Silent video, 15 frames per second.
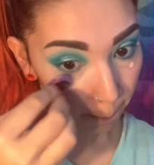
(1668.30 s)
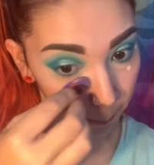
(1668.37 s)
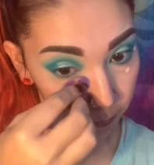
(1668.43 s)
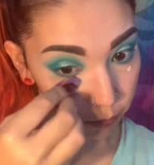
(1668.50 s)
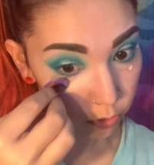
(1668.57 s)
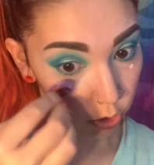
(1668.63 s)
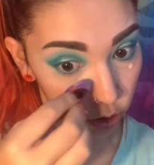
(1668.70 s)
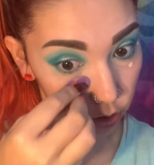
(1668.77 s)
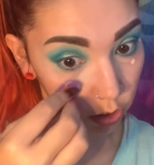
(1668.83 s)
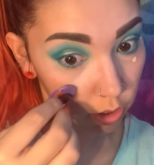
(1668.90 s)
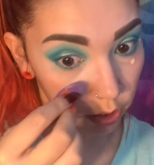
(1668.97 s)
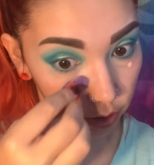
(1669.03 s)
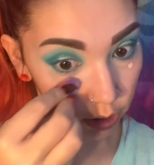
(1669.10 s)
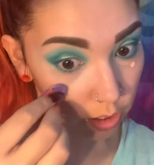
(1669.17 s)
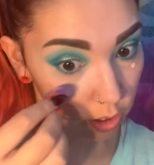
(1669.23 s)
and just
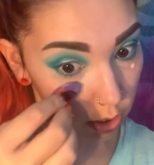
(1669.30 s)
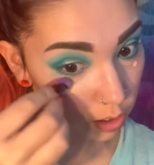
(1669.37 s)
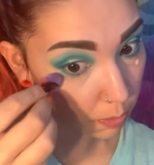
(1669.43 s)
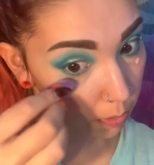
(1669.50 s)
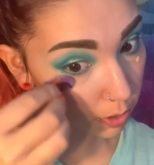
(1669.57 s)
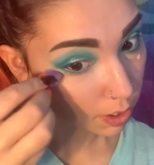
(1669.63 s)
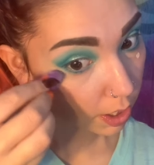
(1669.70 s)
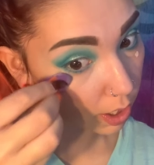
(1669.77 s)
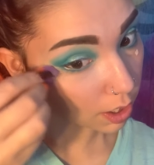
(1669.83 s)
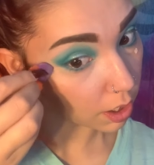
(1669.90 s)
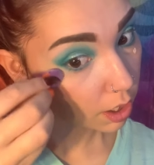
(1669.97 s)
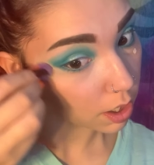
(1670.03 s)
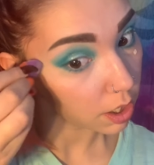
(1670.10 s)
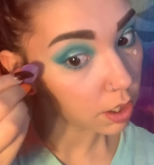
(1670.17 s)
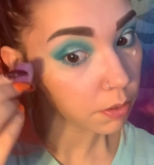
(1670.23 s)
clean some of that
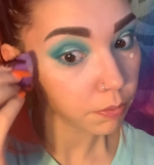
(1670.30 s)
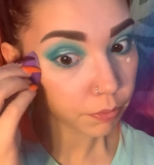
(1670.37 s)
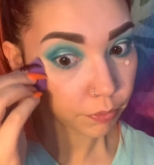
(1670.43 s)
up.